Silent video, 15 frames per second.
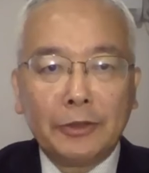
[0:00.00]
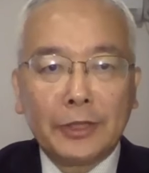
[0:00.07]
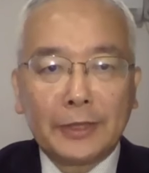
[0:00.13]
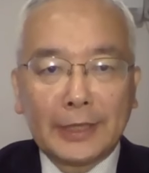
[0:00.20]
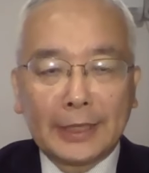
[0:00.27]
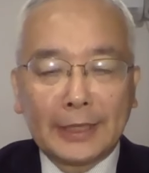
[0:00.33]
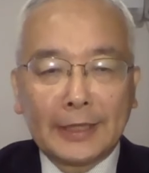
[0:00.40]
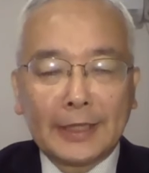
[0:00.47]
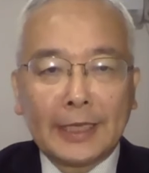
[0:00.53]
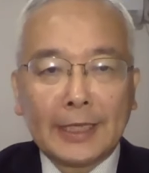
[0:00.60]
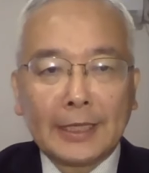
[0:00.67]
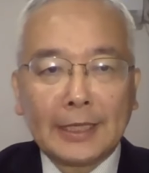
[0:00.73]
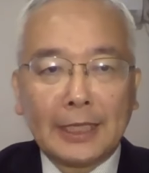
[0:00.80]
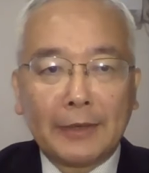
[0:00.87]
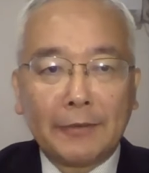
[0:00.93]
to the
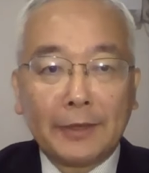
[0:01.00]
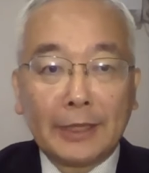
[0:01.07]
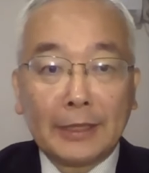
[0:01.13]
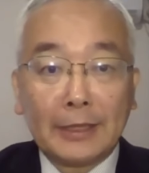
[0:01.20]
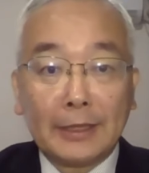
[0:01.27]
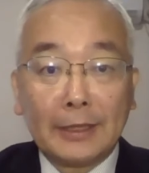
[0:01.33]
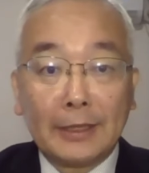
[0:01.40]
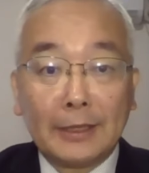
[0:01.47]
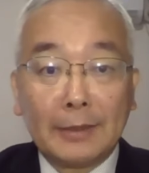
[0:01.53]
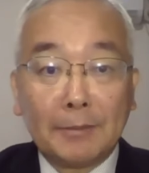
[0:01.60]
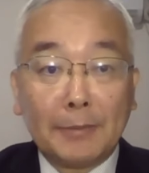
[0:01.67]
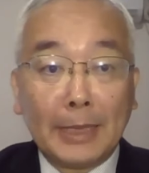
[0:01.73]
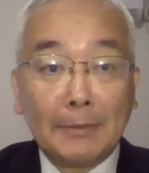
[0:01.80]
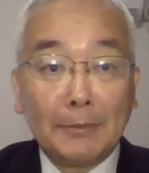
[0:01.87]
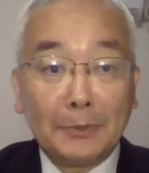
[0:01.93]
success of the
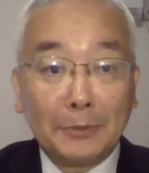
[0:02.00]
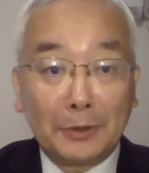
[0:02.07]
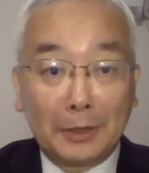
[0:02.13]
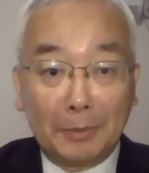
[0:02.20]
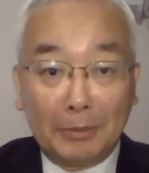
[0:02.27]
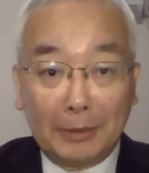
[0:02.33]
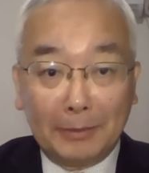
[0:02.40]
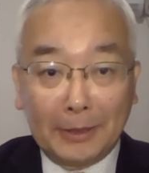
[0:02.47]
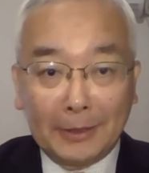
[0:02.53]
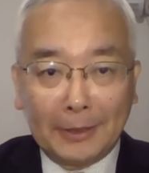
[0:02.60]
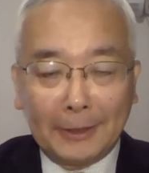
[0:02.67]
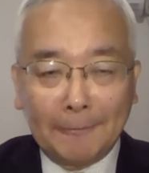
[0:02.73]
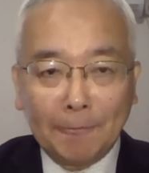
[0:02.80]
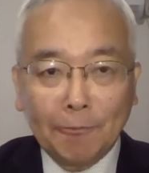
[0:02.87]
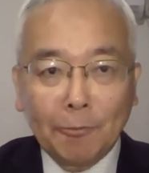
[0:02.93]
bamboo
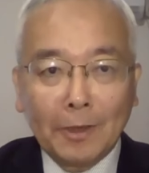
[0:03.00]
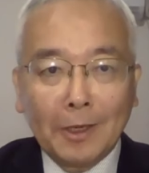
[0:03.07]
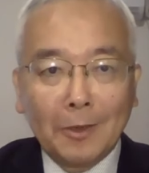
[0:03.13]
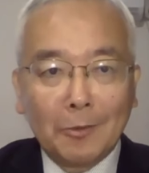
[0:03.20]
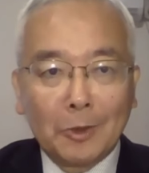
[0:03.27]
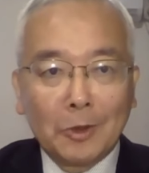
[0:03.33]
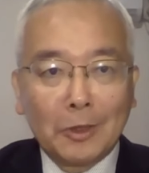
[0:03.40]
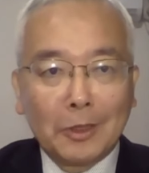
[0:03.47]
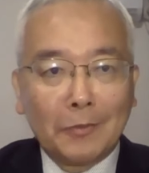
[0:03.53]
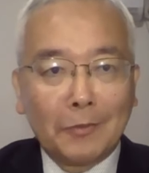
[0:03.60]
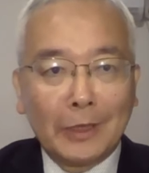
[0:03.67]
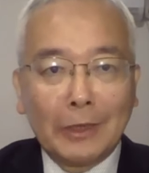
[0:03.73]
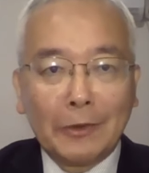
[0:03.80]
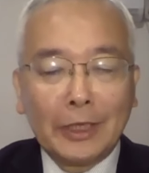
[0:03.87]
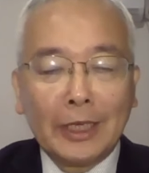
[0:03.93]
diplomacy, which is
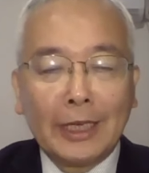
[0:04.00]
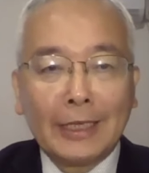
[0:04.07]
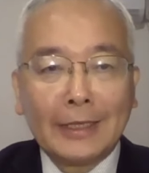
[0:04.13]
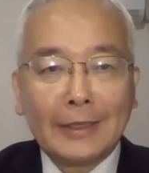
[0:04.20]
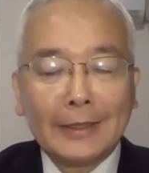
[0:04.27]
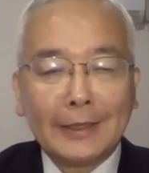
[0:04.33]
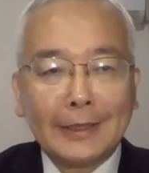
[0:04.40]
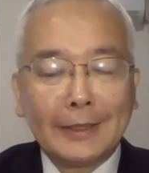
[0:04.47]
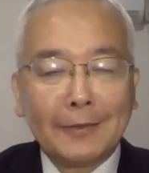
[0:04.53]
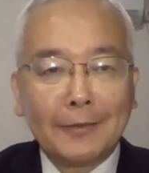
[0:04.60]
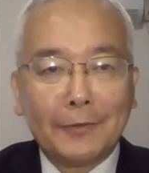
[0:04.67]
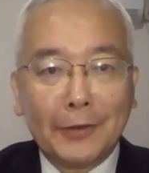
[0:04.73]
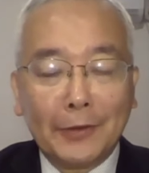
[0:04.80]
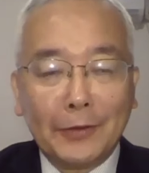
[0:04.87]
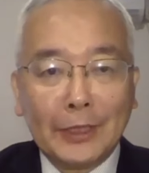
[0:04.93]
a very, I
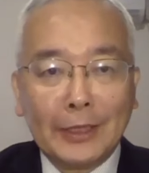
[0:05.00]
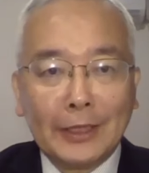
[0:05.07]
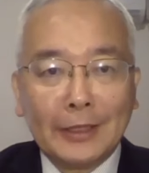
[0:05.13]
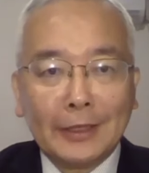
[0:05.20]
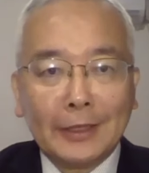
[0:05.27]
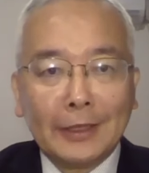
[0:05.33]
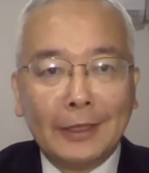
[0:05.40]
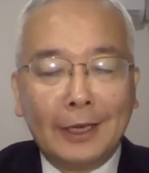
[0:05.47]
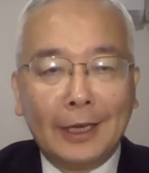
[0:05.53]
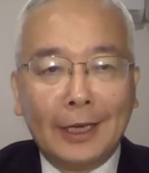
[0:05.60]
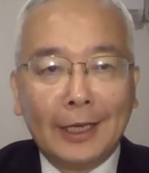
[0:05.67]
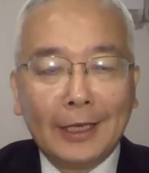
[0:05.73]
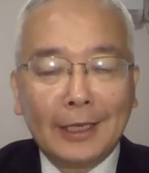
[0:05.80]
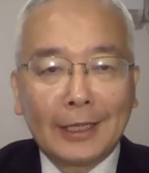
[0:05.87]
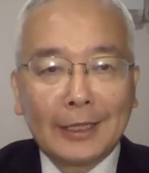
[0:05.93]
think, vivid
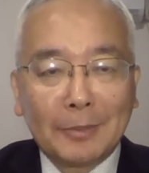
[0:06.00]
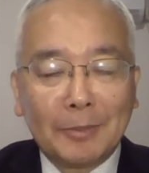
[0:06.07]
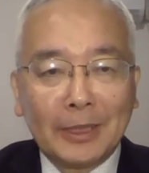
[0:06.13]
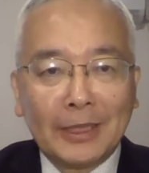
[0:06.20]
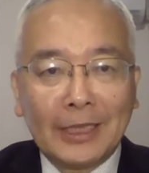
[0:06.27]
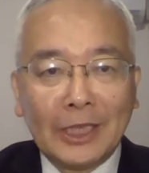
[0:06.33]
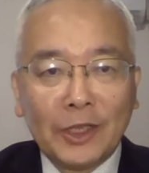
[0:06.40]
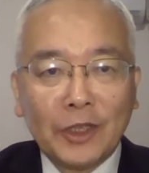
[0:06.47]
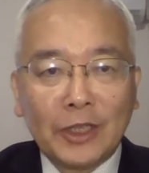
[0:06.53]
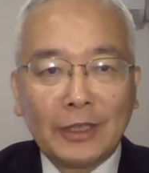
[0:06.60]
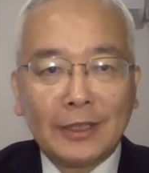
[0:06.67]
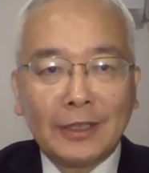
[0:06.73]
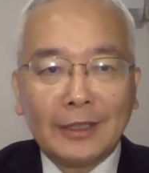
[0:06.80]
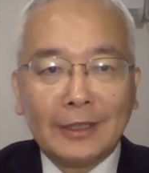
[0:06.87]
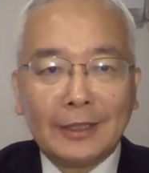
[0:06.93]

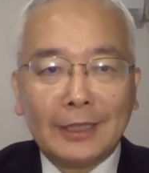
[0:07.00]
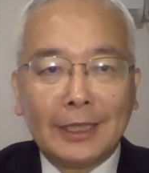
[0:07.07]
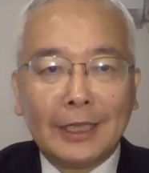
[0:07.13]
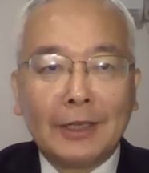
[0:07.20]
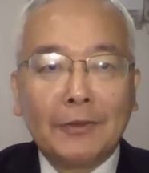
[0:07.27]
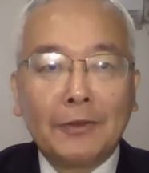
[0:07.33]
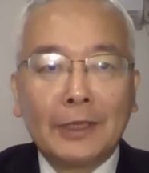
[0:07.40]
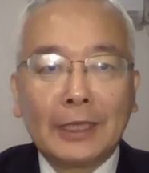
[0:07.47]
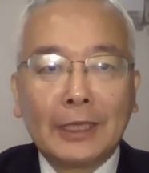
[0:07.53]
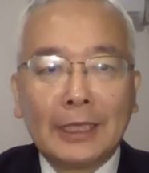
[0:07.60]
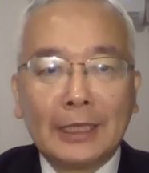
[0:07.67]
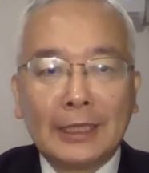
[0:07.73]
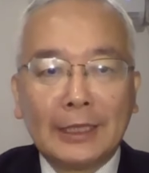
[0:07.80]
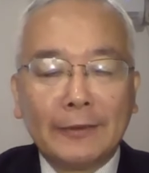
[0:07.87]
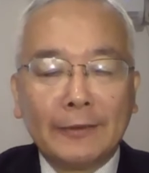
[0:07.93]
explanation of a
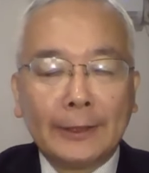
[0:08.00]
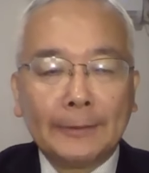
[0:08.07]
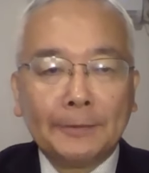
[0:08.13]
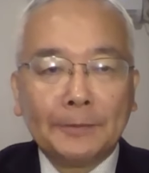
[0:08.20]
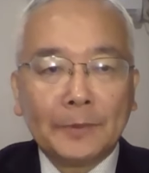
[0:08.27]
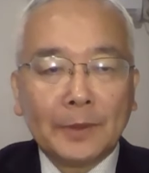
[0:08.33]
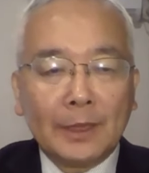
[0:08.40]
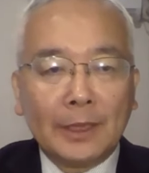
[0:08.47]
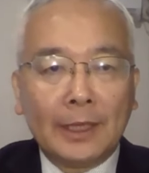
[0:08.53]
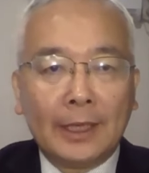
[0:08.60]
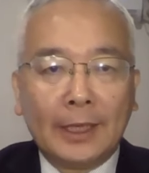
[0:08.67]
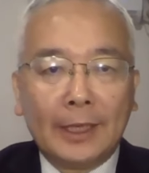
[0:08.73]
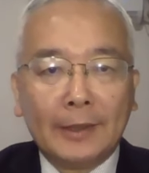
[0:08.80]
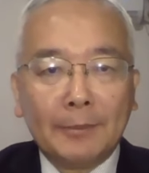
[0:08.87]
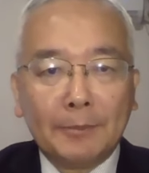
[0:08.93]
kind of
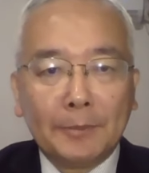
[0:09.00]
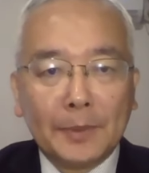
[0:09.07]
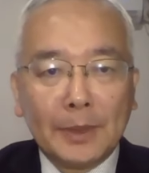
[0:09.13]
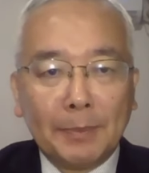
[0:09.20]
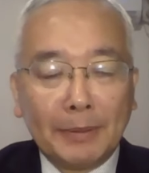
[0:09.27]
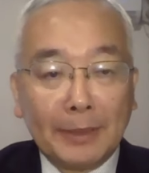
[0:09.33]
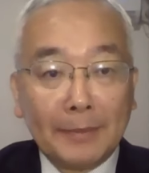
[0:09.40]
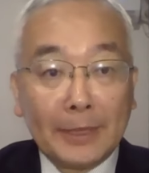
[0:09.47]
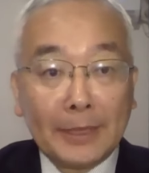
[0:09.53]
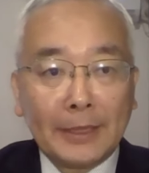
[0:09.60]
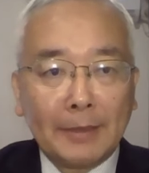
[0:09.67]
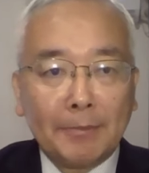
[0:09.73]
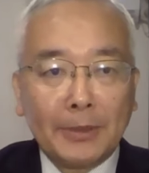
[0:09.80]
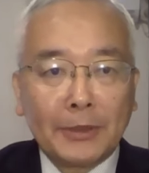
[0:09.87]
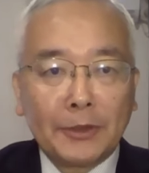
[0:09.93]
a
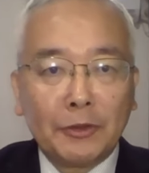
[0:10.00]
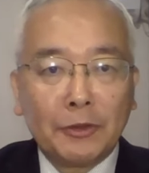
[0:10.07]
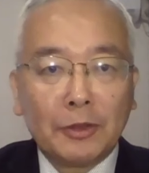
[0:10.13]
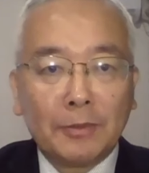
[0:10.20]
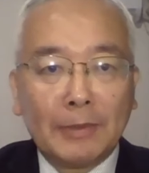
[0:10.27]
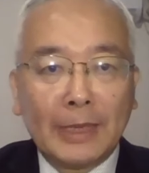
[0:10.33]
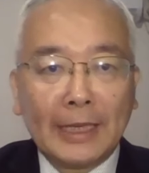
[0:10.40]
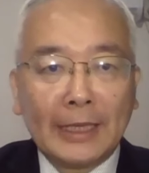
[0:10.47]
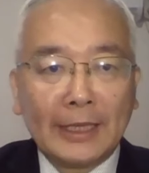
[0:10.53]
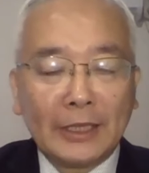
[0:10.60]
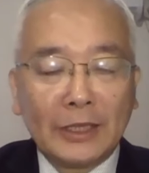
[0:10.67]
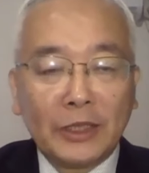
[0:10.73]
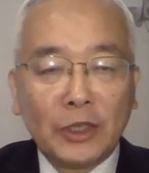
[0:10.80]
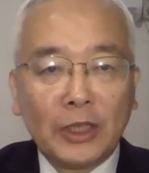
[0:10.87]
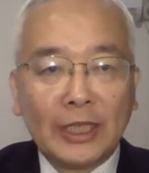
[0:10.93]
diplomacy pursued by
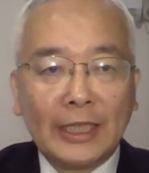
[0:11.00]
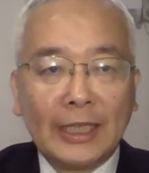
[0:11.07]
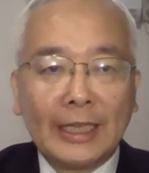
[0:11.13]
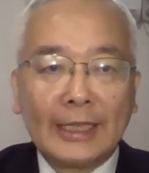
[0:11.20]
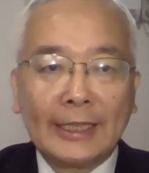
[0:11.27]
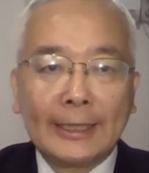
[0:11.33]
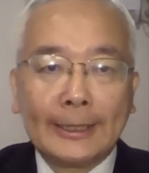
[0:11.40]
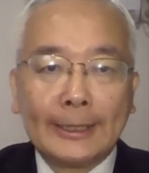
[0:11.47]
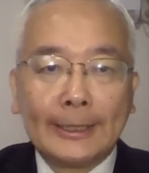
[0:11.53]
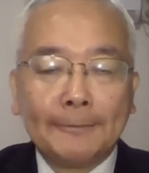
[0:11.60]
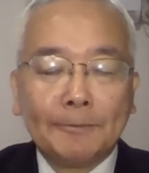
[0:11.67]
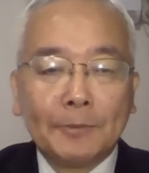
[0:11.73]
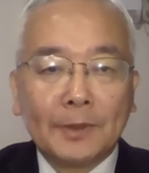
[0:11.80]
a country like